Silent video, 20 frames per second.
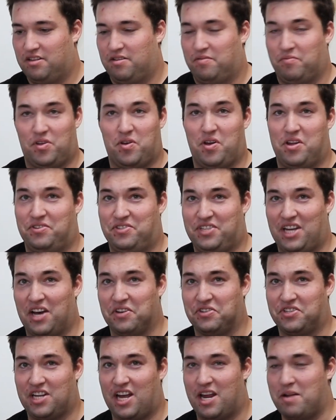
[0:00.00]
Well, Dale
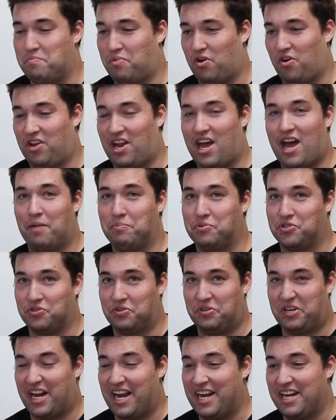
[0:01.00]
Steyn,
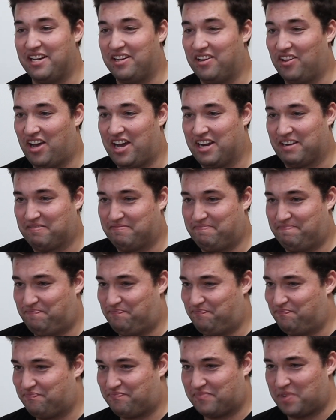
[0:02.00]
absolute heat. Like,
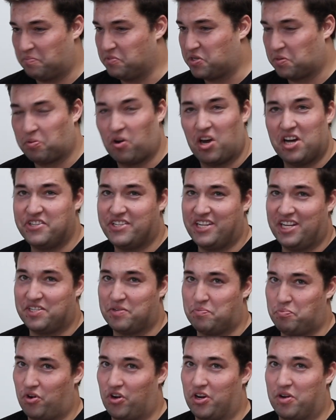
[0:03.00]
I'm surprised he
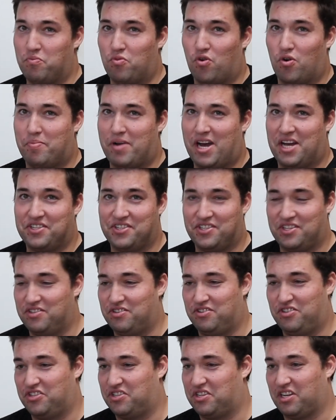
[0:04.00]
hasn't broken more bats than
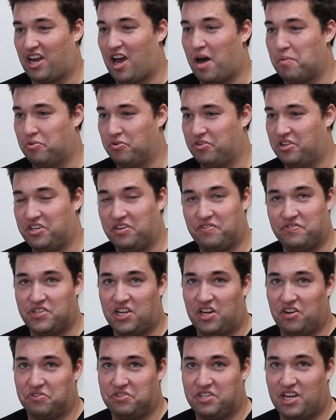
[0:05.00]
just a couple that you've
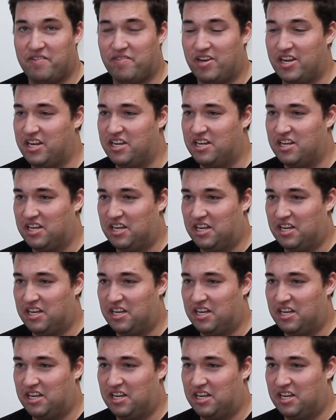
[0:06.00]
seen on TV.